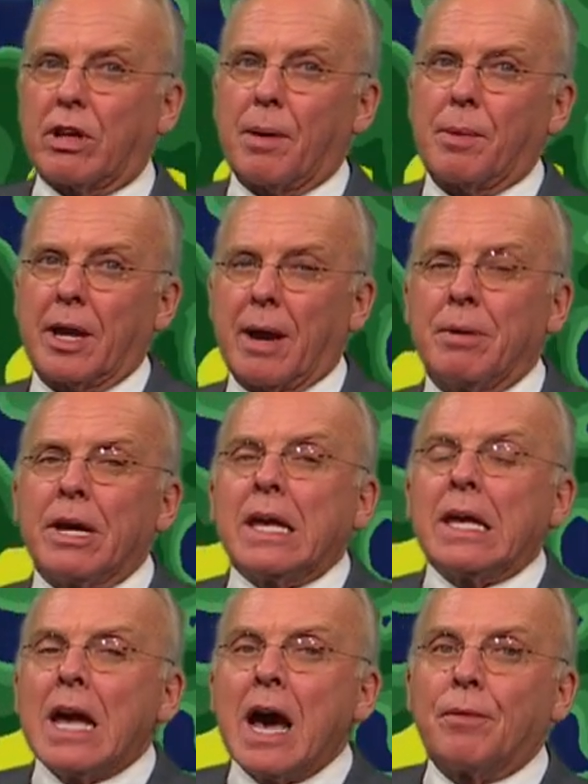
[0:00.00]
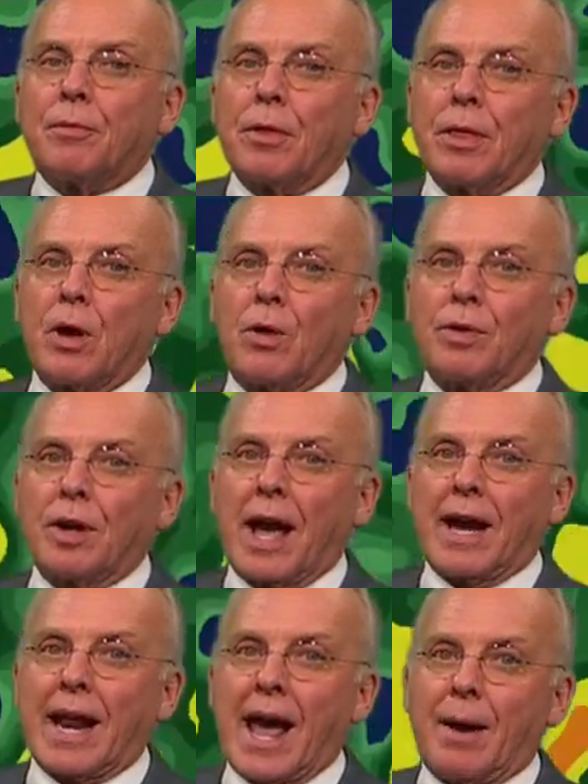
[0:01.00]
coming up uh, for the
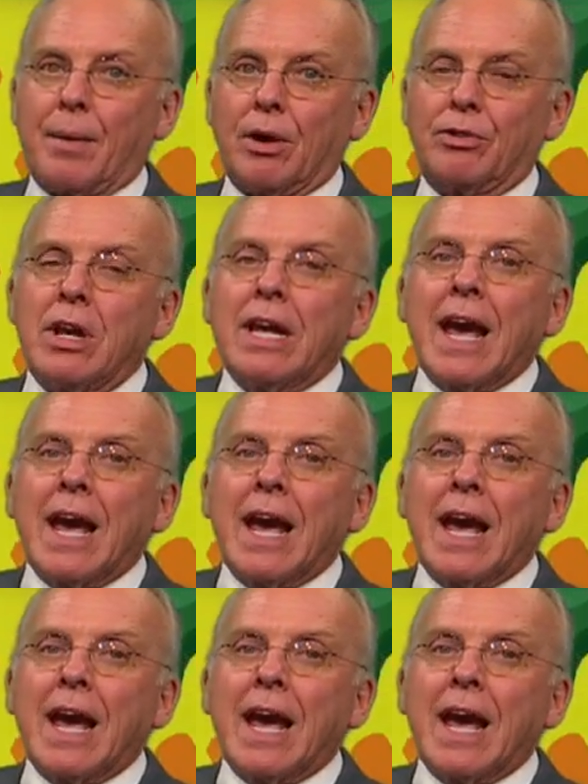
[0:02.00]
overnight hours.